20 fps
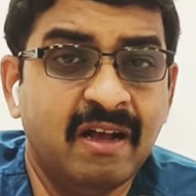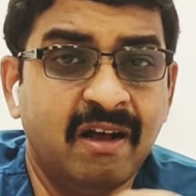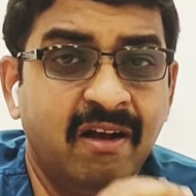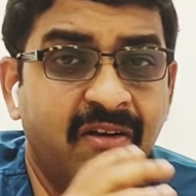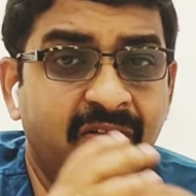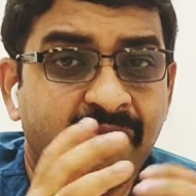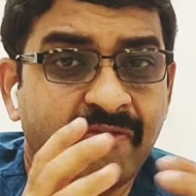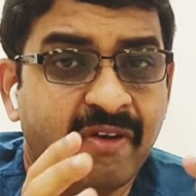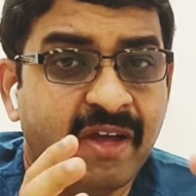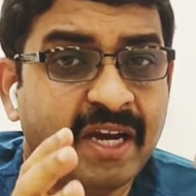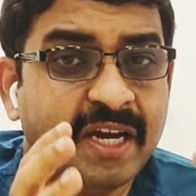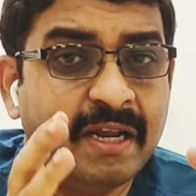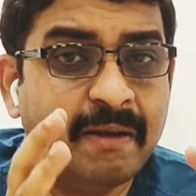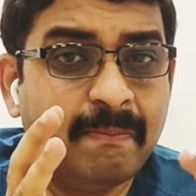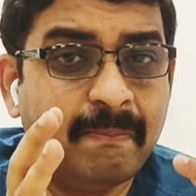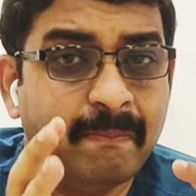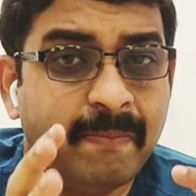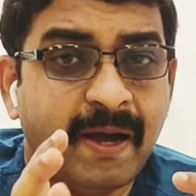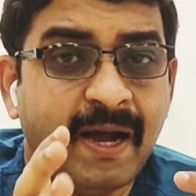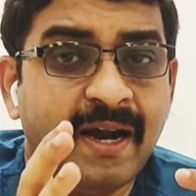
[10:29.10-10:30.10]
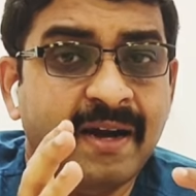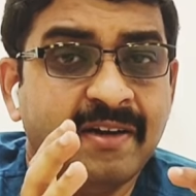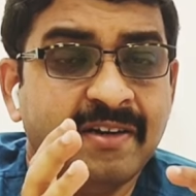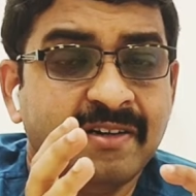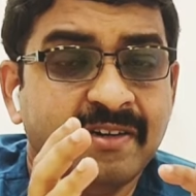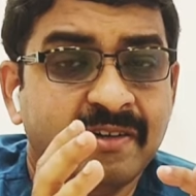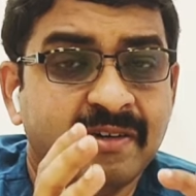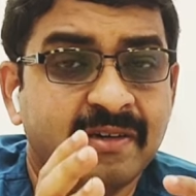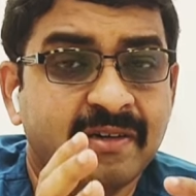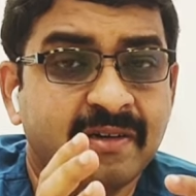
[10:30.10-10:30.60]
a very bad
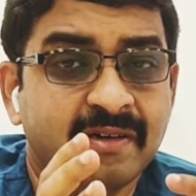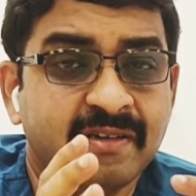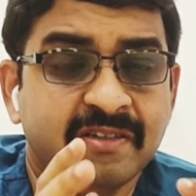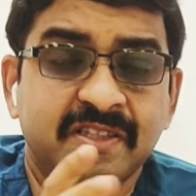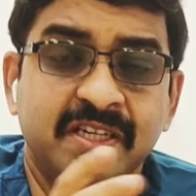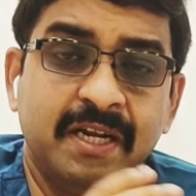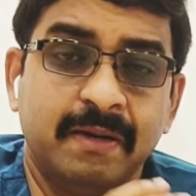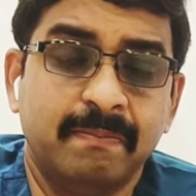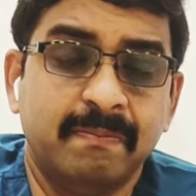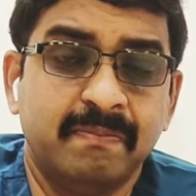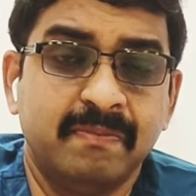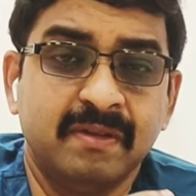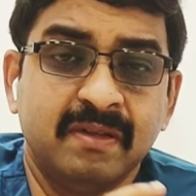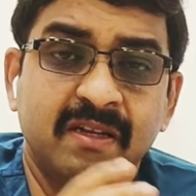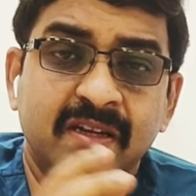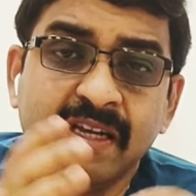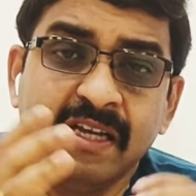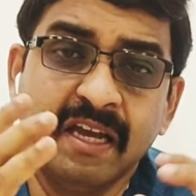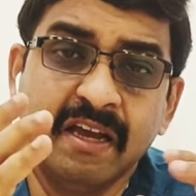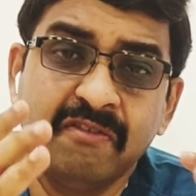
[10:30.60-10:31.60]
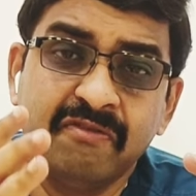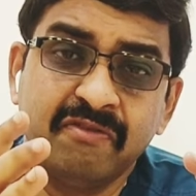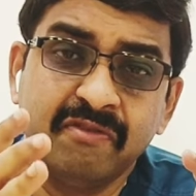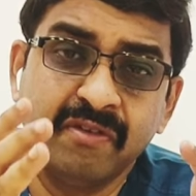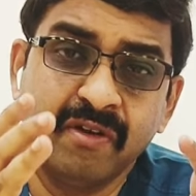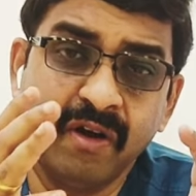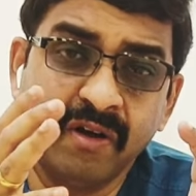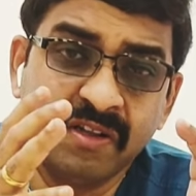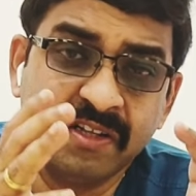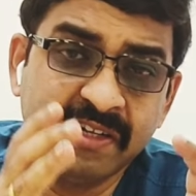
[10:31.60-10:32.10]
shape. The EF
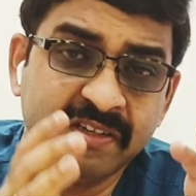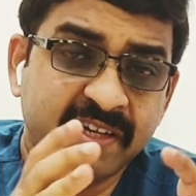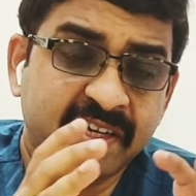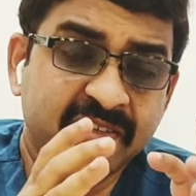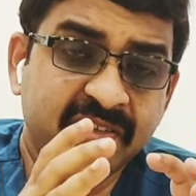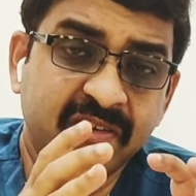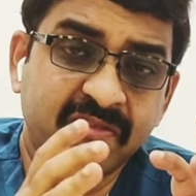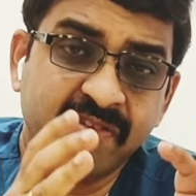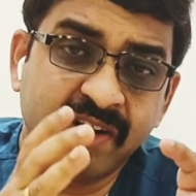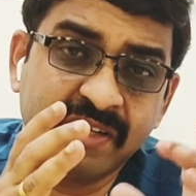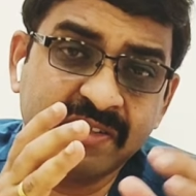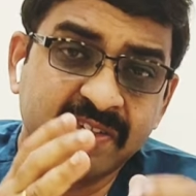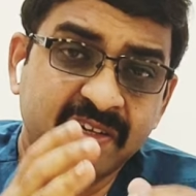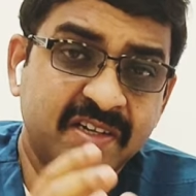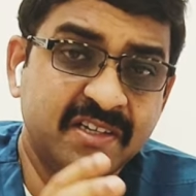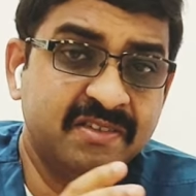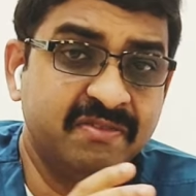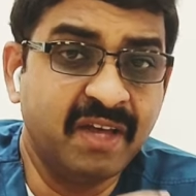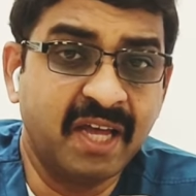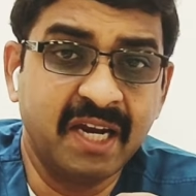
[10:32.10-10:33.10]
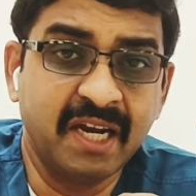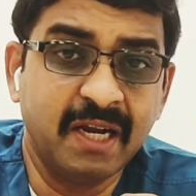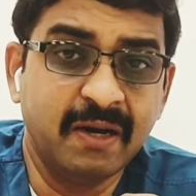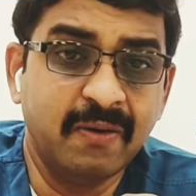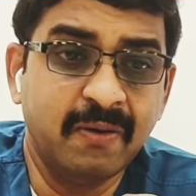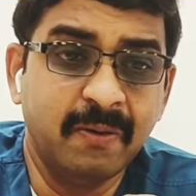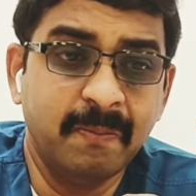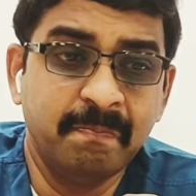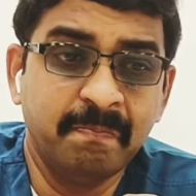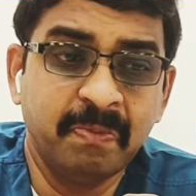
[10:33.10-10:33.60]
or the ejection fraction is very
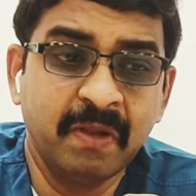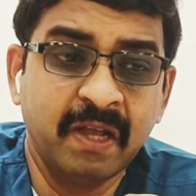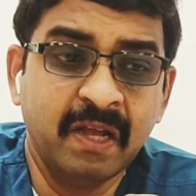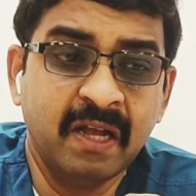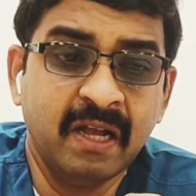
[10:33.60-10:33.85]
low.